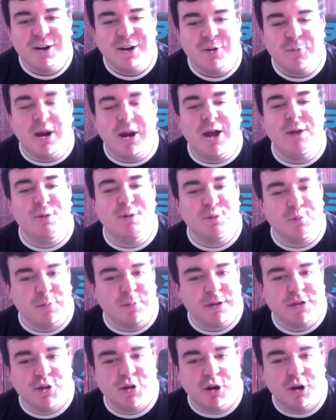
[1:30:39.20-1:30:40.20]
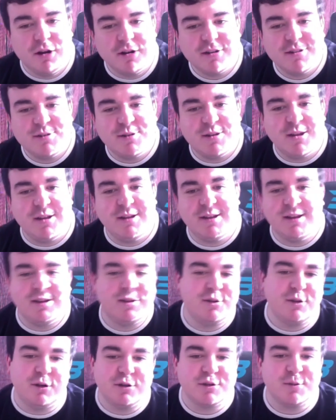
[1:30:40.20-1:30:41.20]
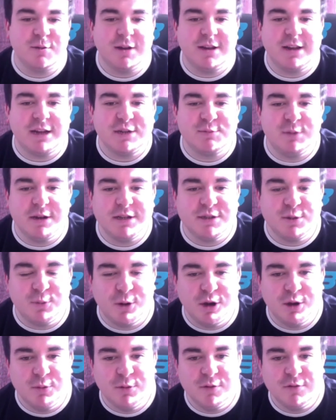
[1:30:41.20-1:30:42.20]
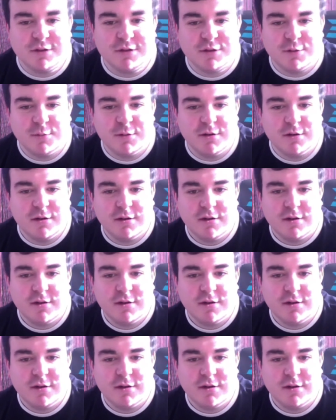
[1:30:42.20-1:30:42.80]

Why will we be shocked? Is it not somebody you'd expect to work with or something?